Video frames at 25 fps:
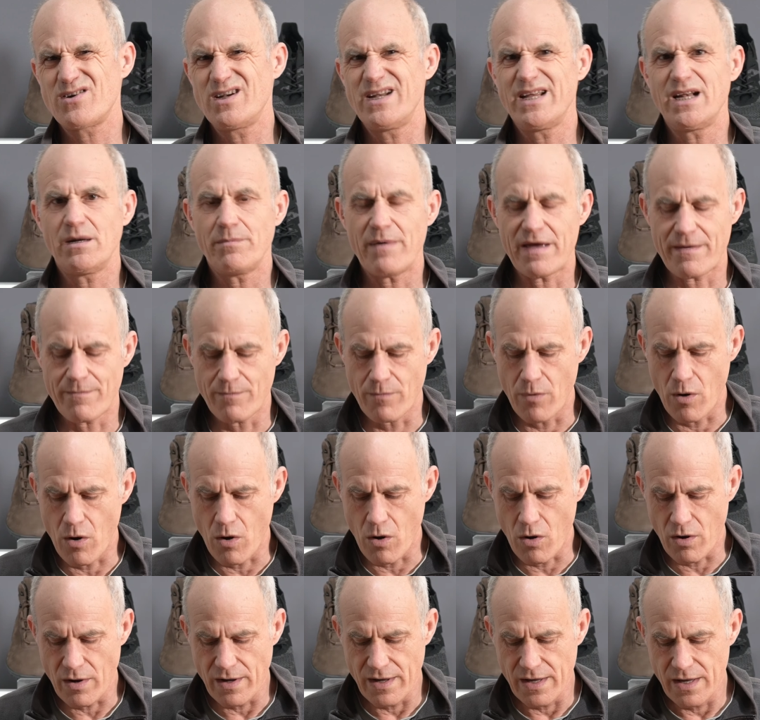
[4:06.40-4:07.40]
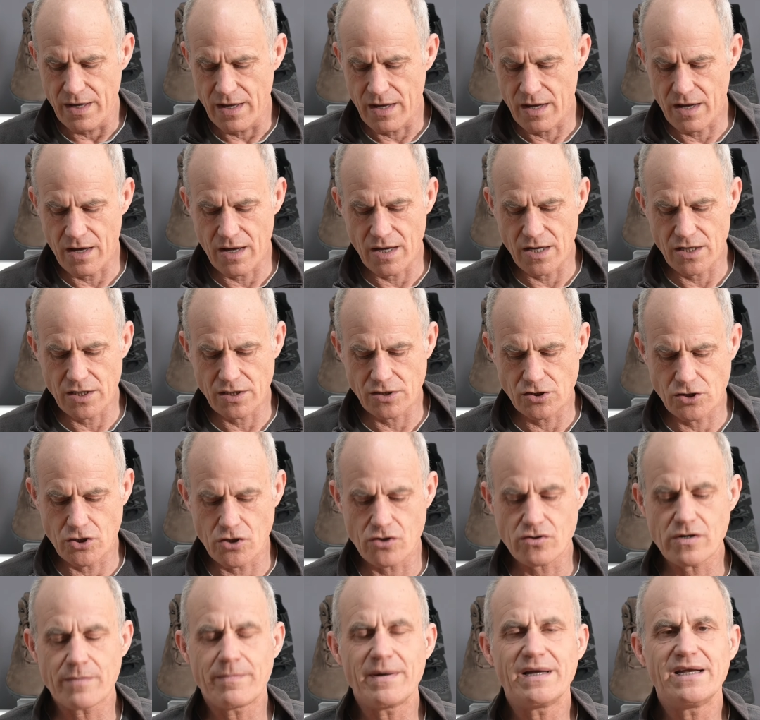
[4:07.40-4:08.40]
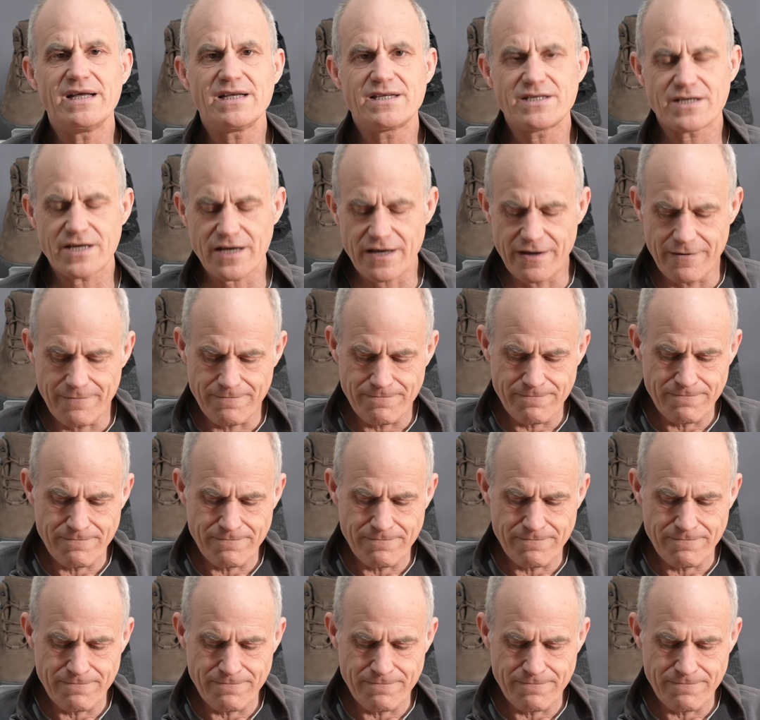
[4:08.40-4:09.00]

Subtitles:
a little bit more durability.